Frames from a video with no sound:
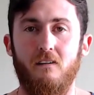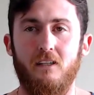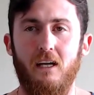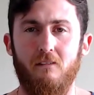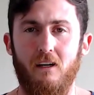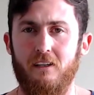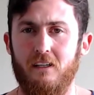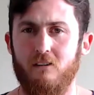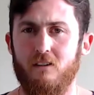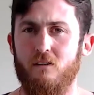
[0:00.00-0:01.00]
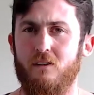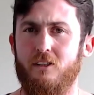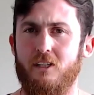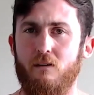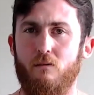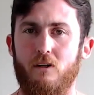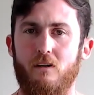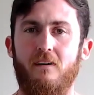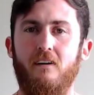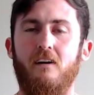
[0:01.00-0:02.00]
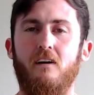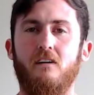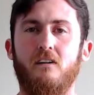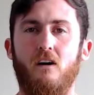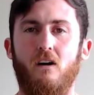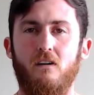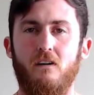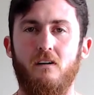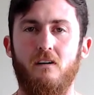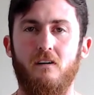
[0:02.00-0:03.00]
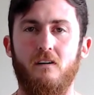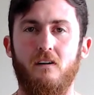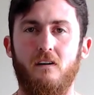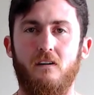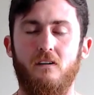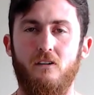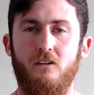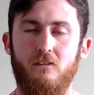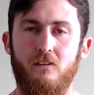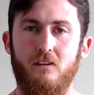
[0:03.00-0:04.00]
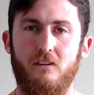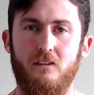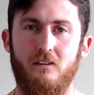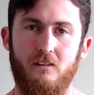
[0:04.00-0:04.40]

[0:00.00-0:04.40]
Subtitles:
chapter, I think it was called the G word. God, universe,